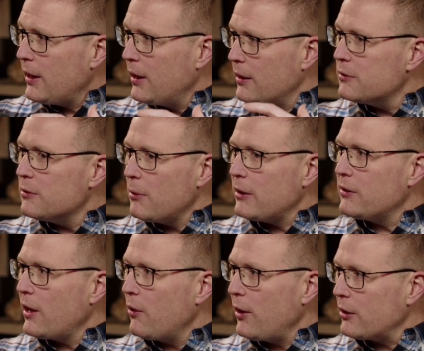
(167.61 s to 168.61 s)
It is amazing
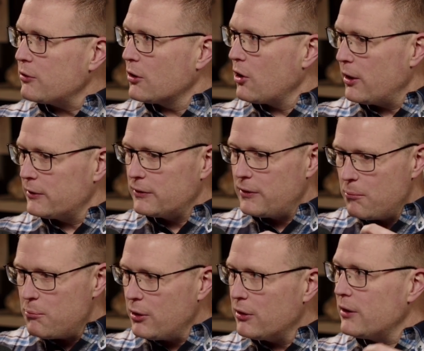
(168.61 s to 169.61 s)
how it actually causes the
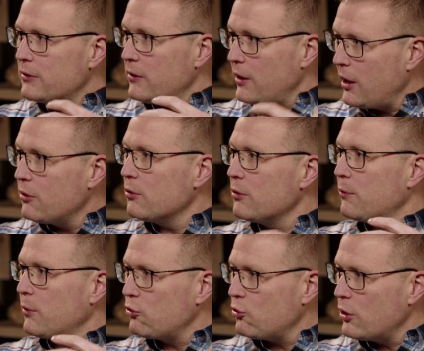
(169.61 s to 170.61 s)
bitterness and the anger and the
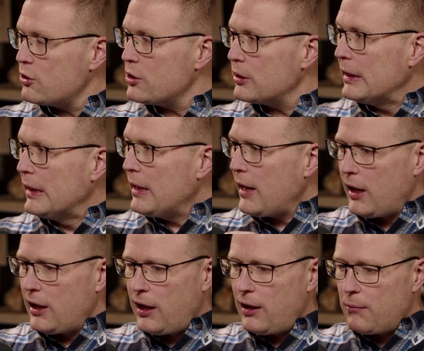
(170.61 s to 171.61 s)
frustration,
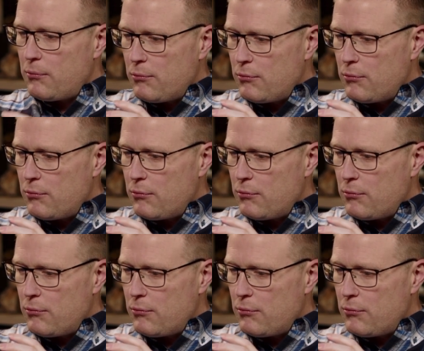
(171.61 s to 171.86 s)
and and it,